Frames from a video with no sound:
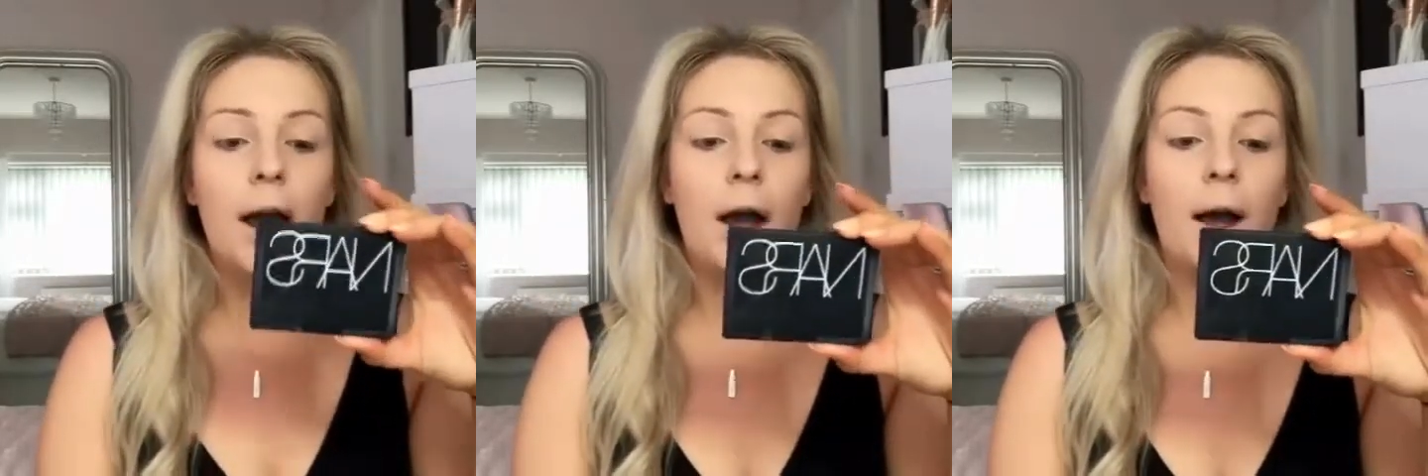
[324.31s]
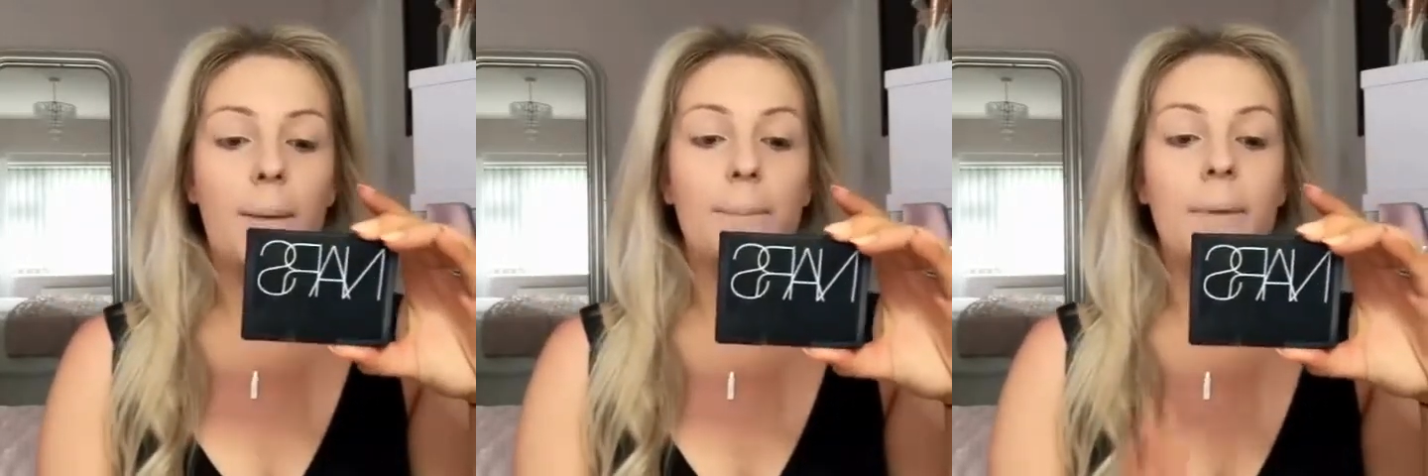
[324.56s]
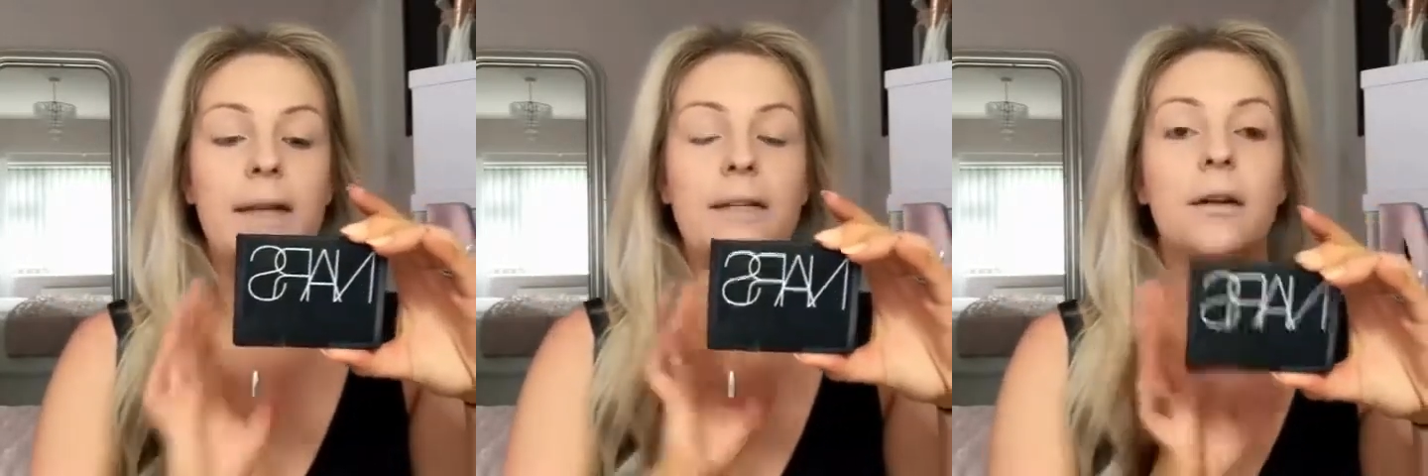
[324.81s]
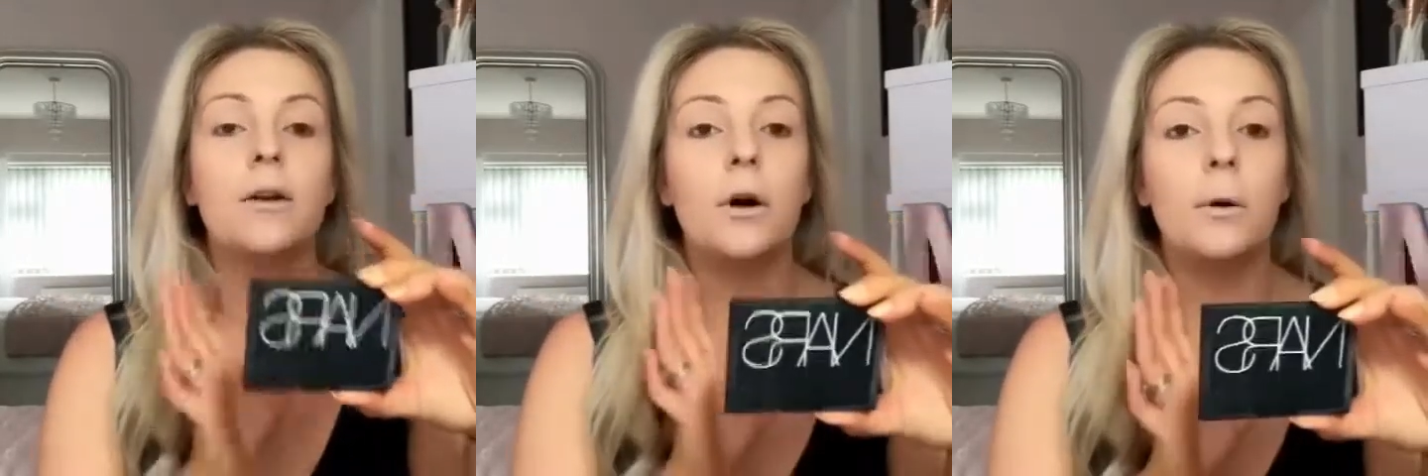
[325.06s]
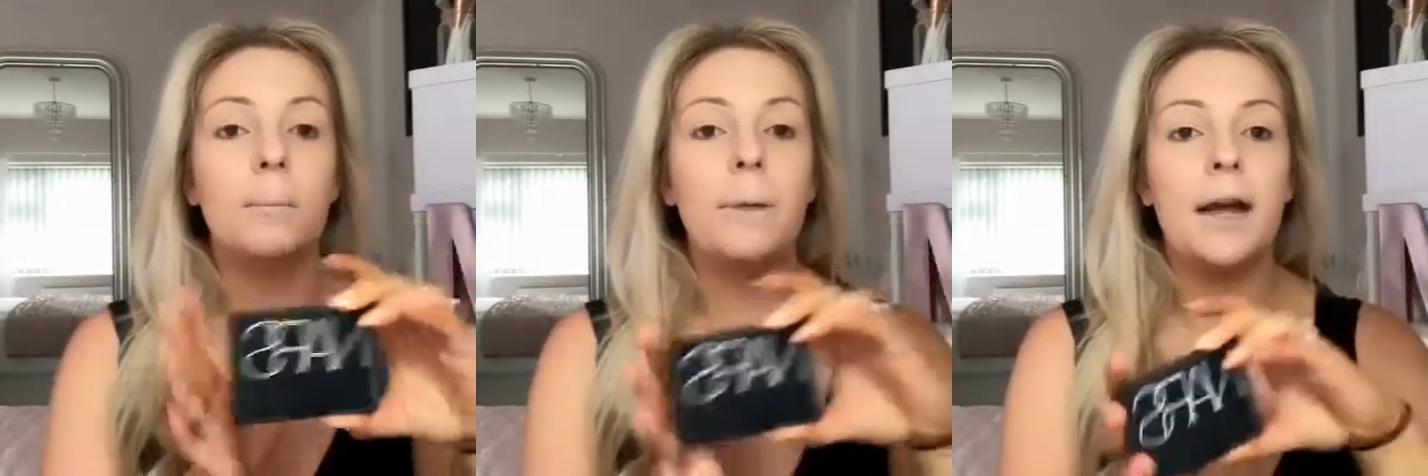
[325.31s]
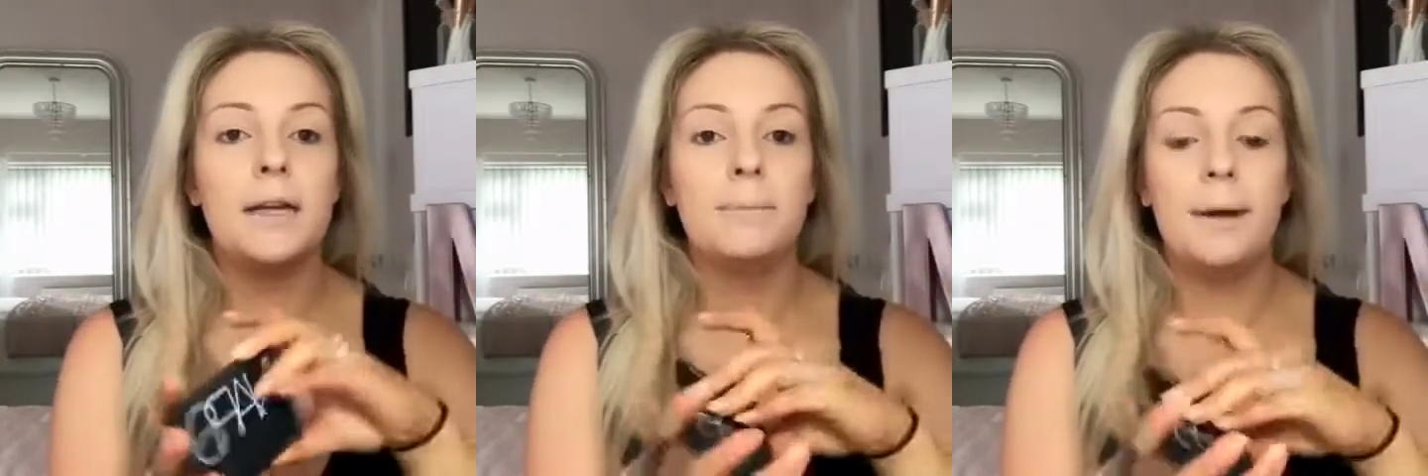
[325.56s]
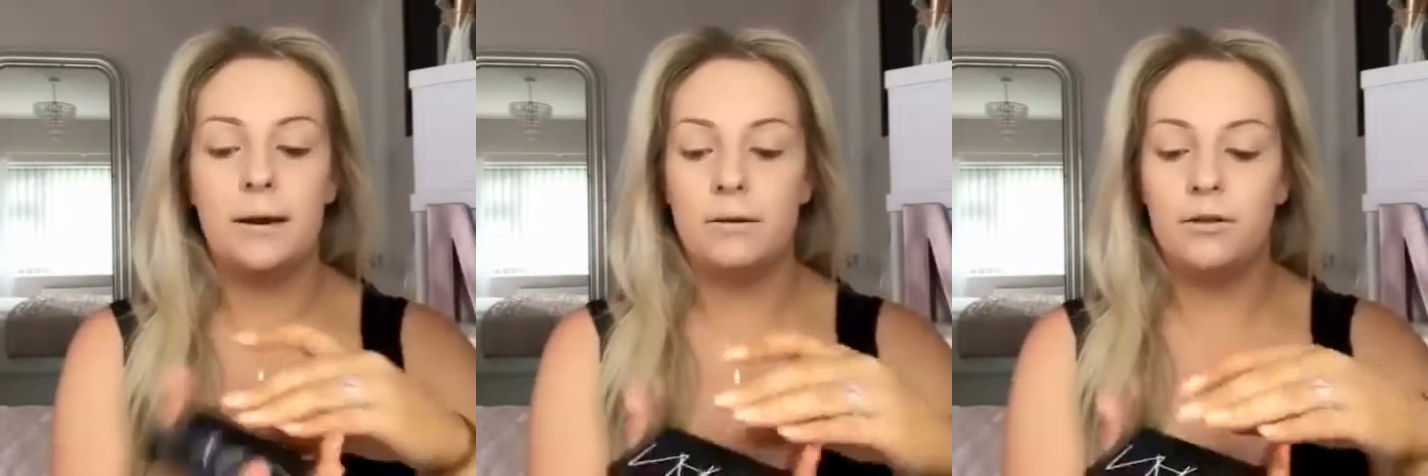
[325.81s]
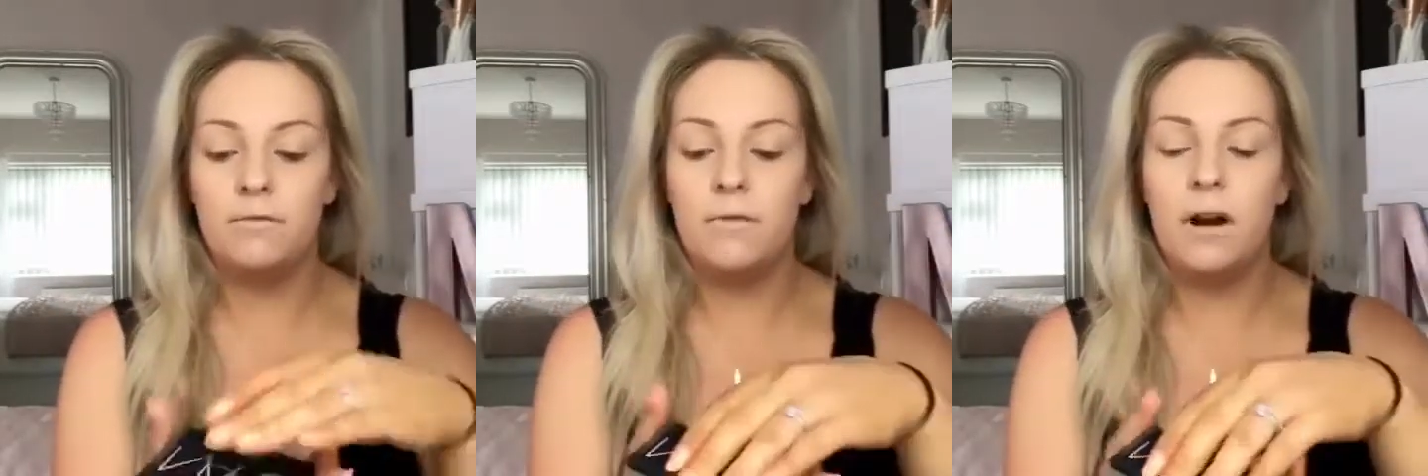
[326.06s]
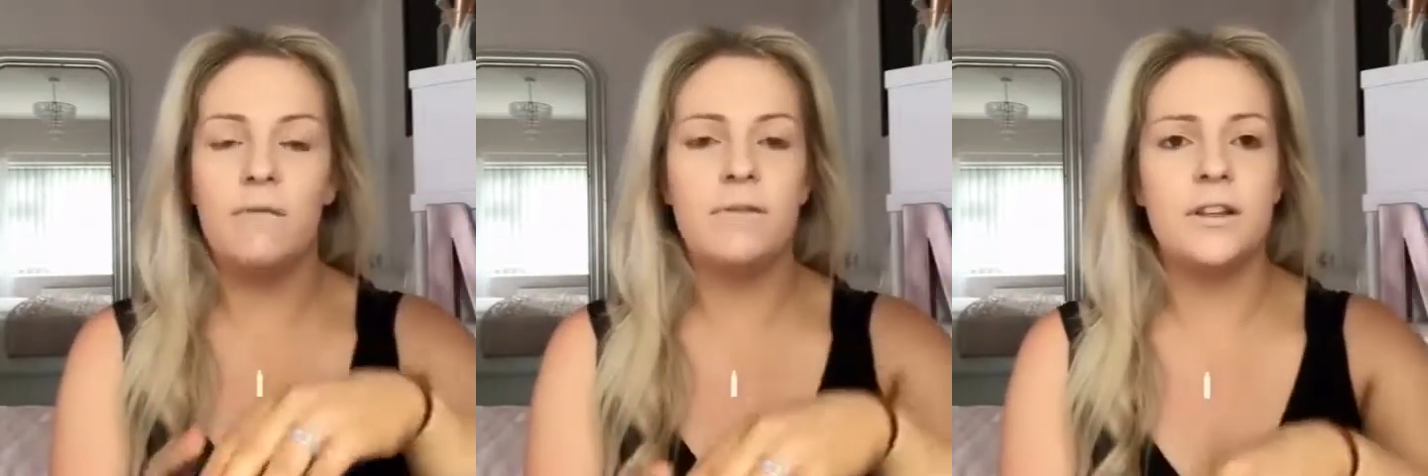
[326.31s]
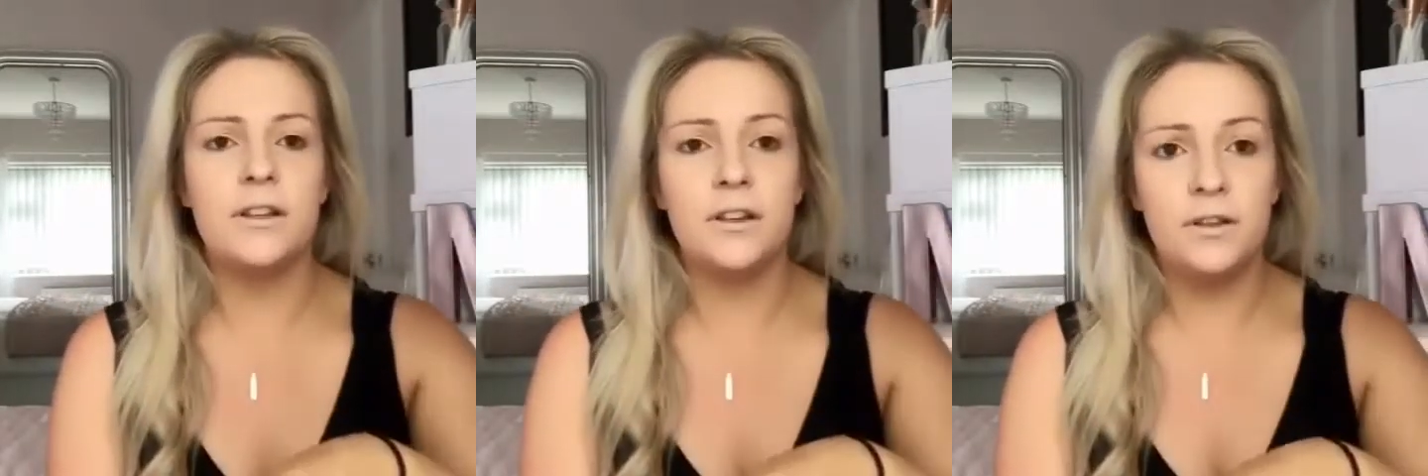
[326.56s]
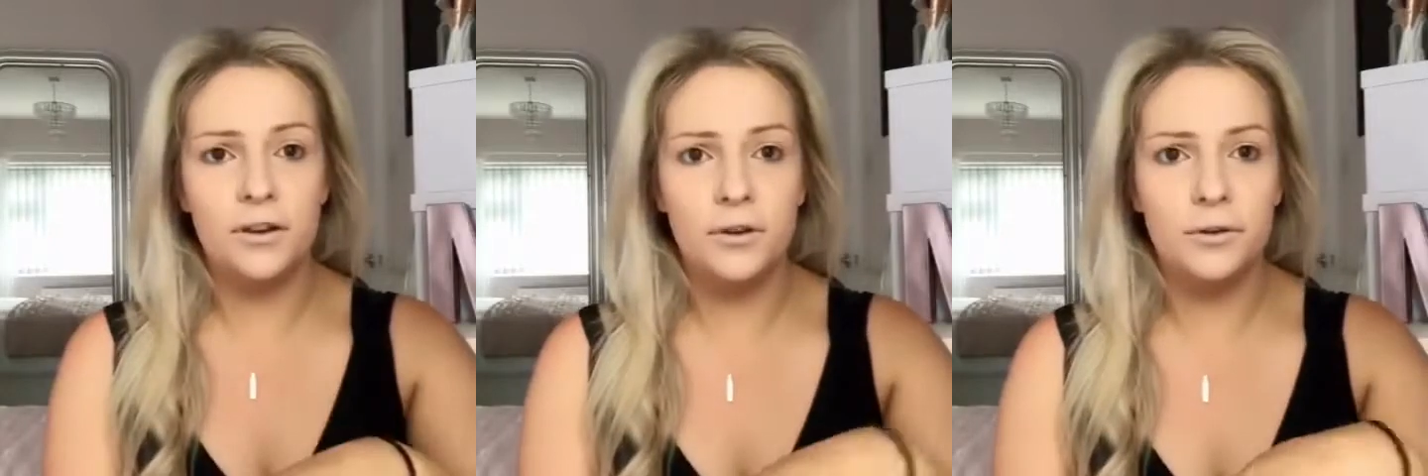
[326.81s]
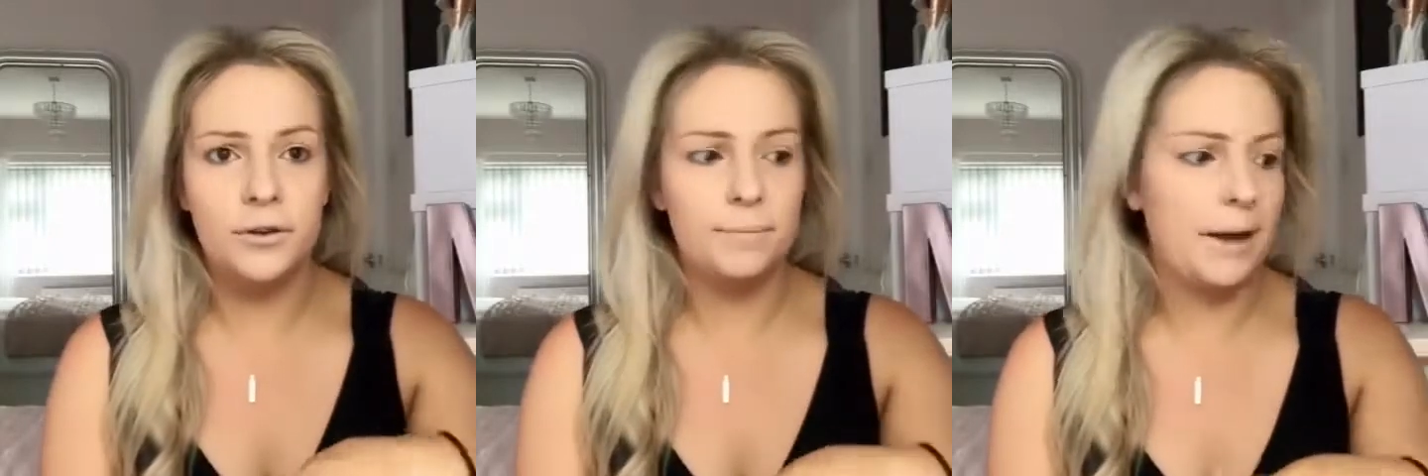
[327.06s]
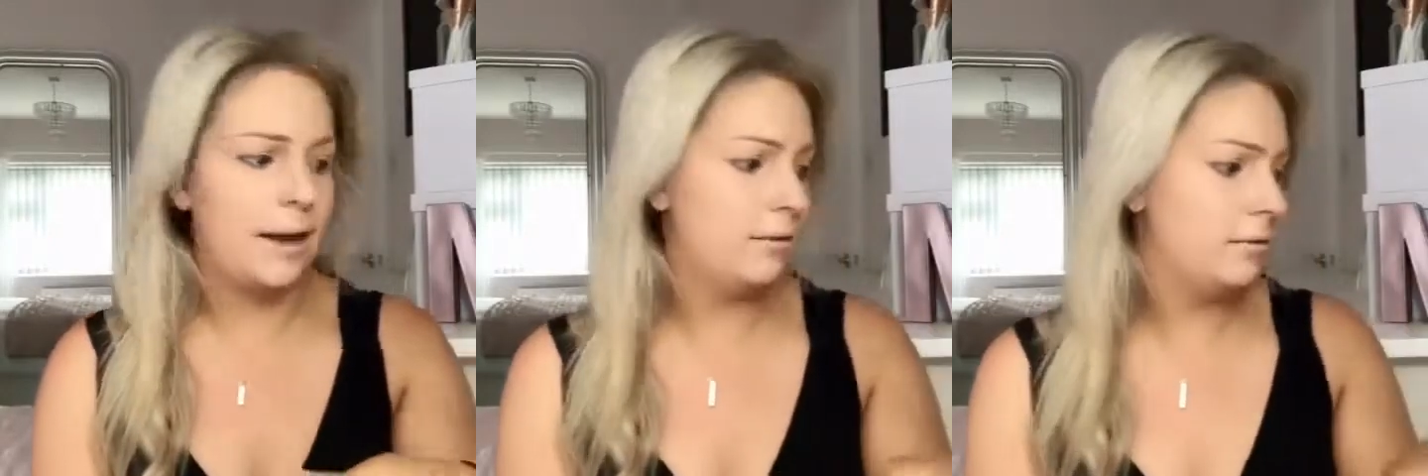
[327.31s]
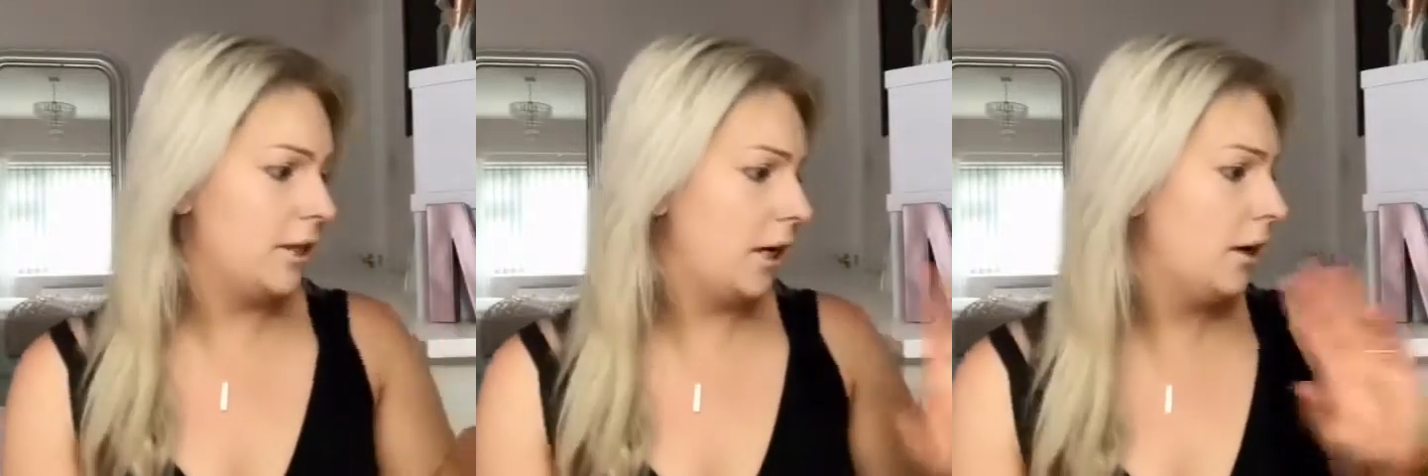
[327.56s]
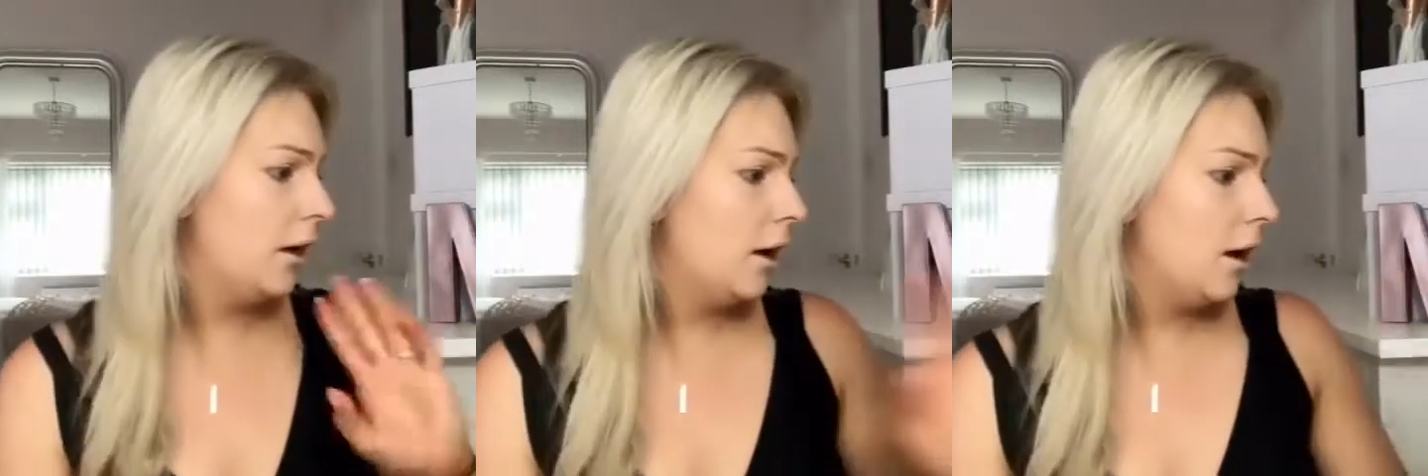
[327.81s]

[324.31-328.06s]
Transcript: but it's a compact powder rather than the loose powder.